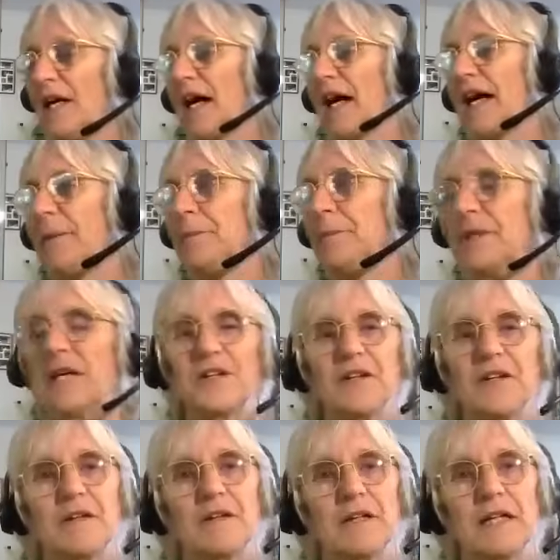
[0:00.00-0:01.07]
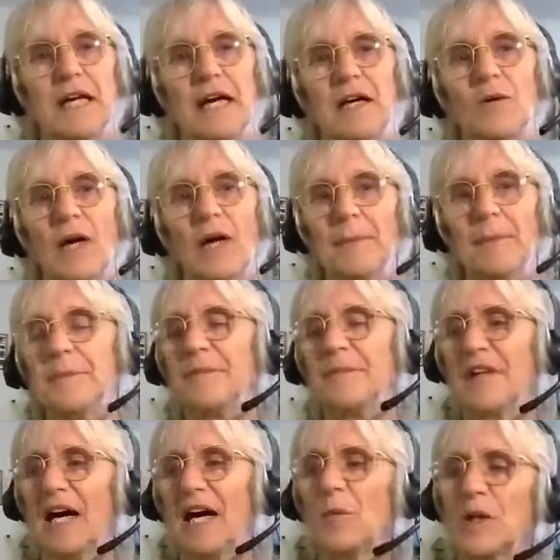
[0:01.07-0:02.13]
I'm not now,
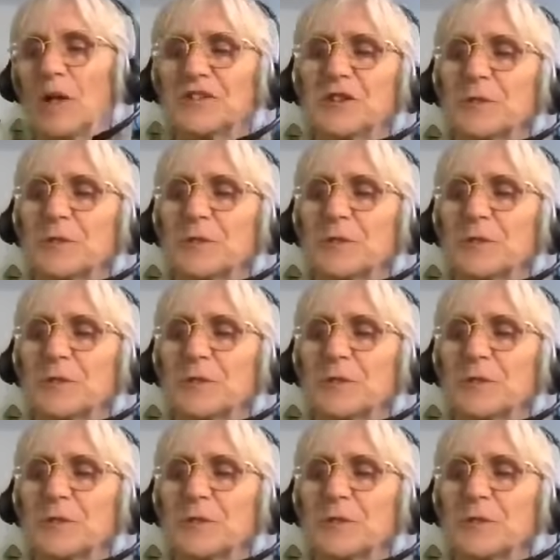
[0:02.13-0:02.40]
I want